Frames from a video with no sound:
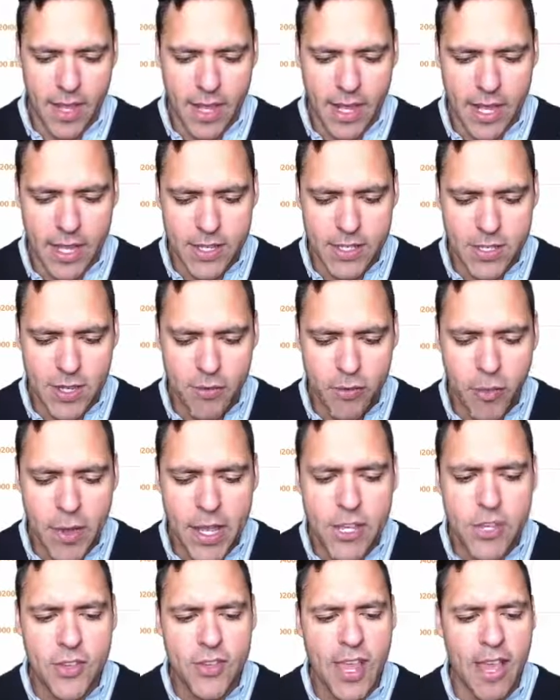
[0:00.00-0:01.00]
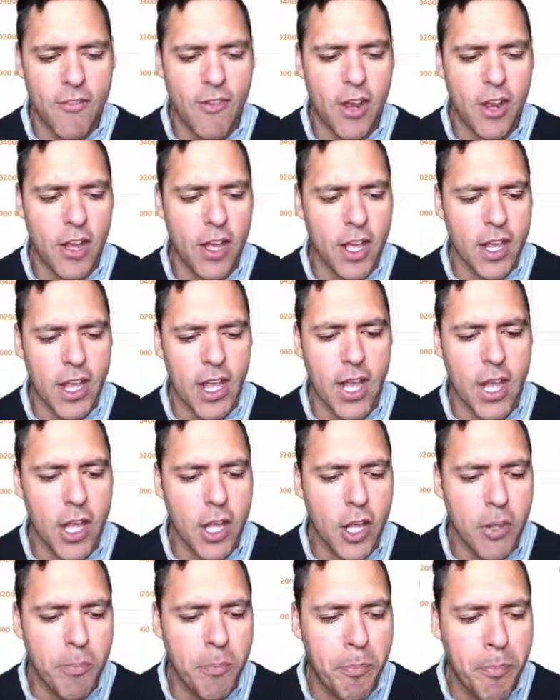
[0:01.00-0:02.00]
Okay, so if we just have a look
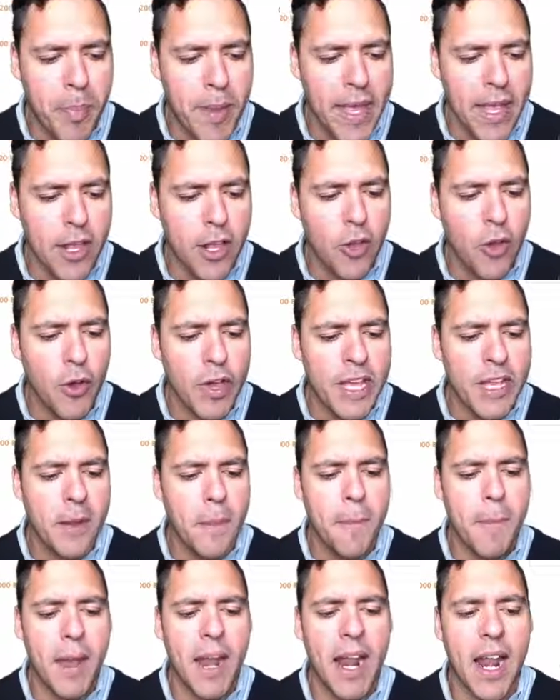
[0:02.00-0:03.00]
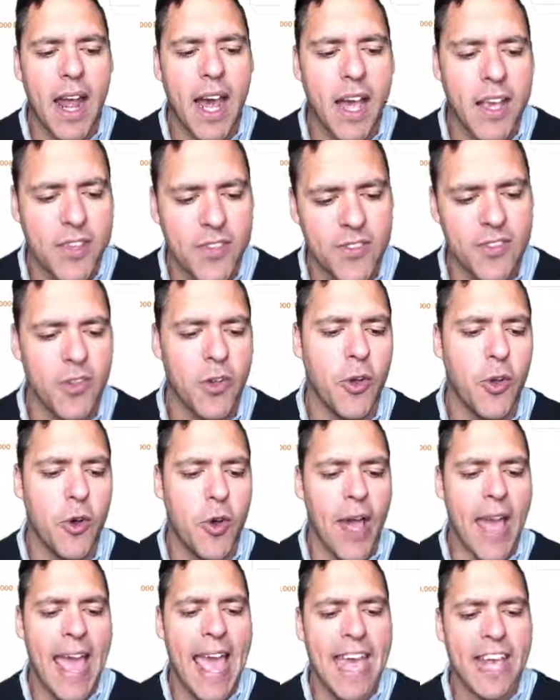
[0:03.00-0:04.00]
at Bitcoin Plus
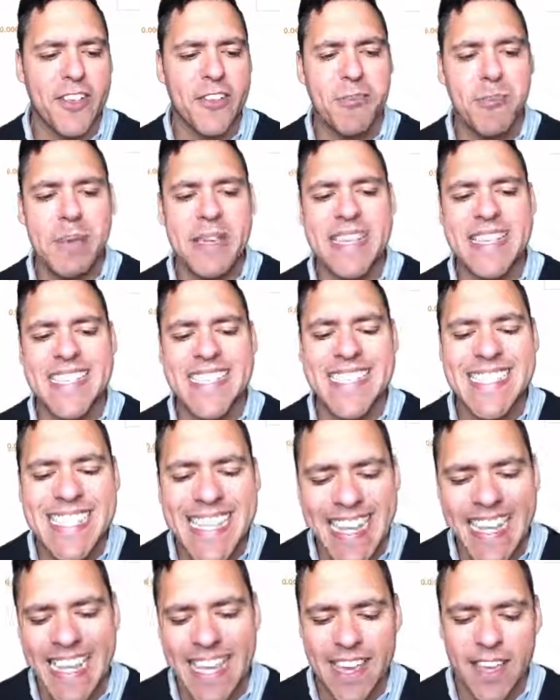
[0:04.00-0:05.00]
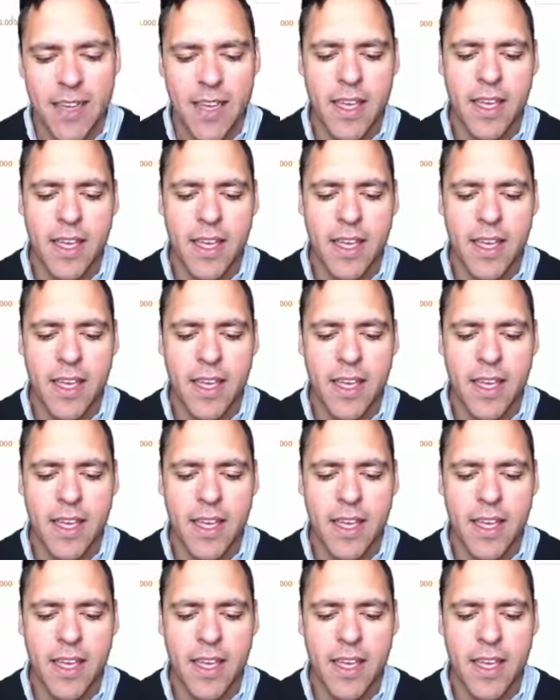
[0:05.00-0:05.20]
or XBC,